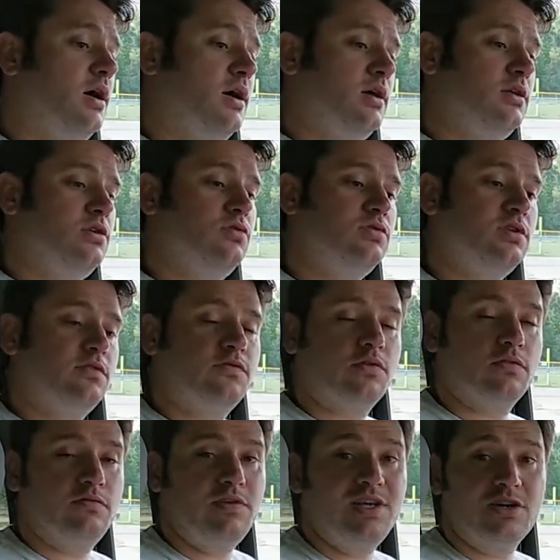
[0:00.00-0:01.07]
use it for
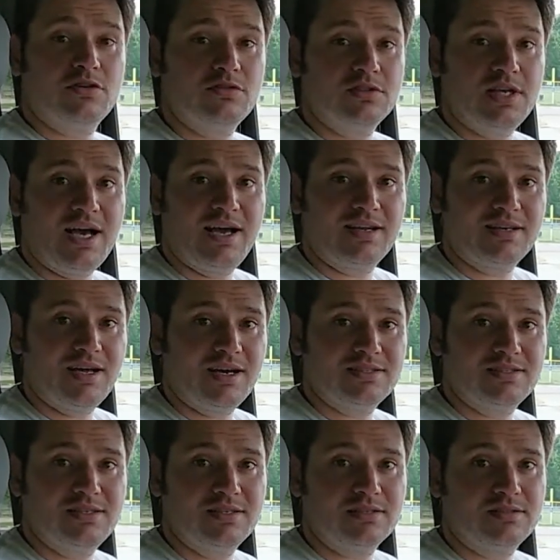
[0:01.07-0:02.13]
vehicle
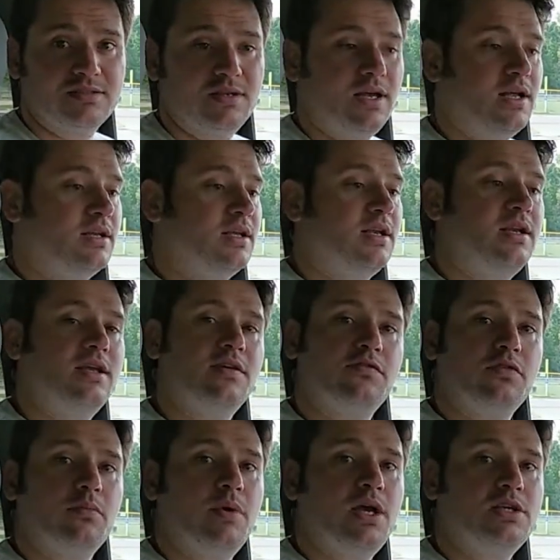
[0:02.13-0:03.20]
diagnostics and getting
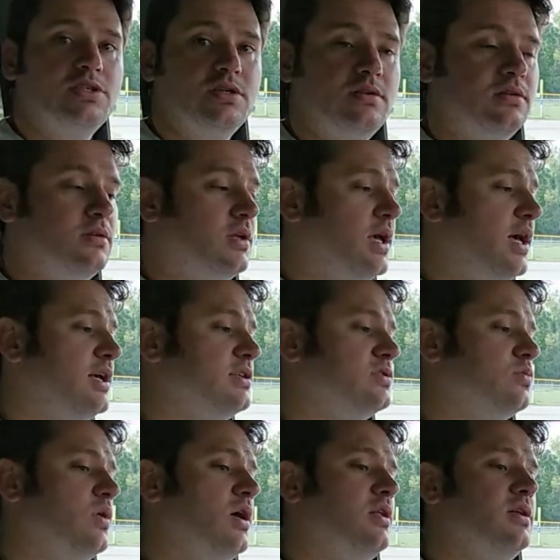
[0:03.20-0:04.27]
information as
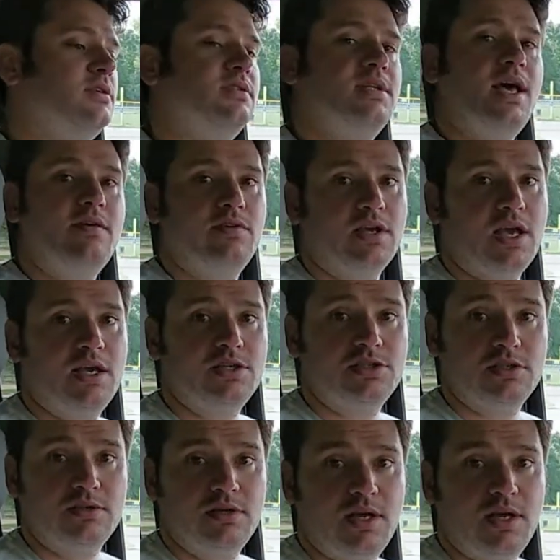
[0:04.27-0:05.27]
well as navigation.